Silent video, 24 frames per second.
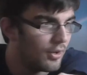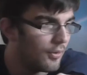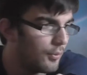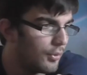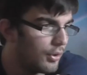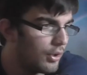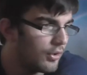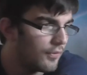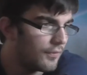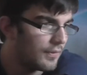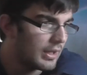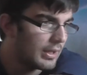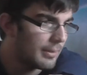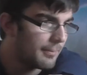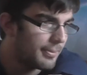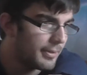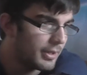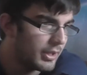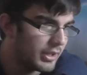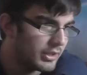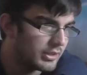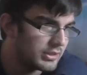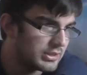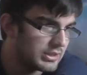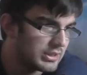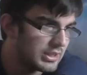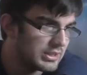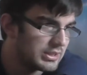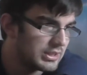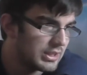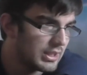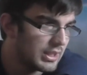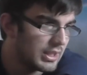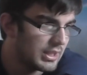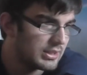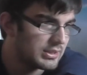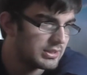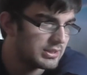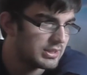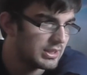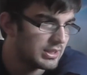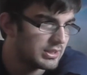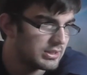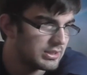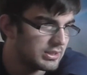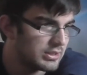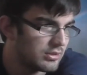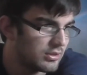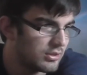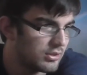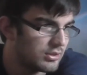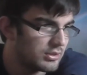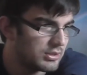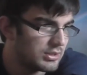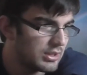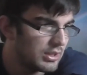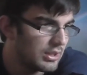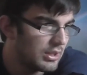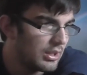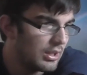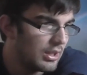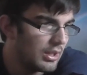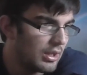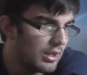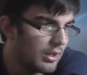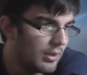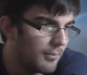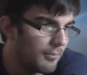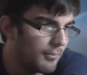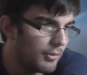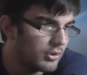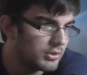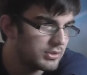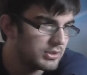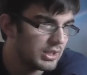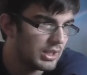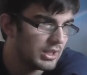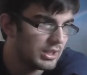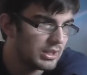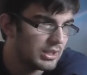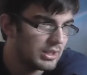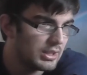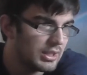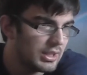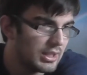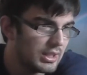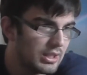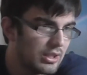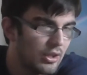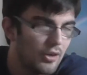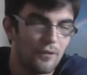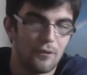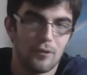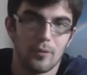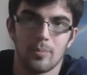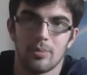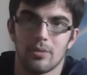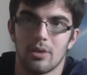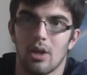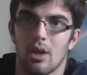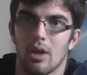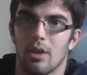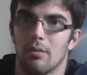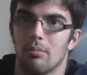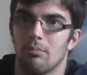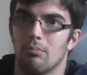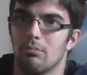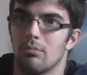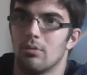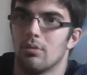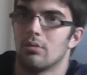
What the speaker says: Real vampires, distant ancestors, most likely did kill for blood.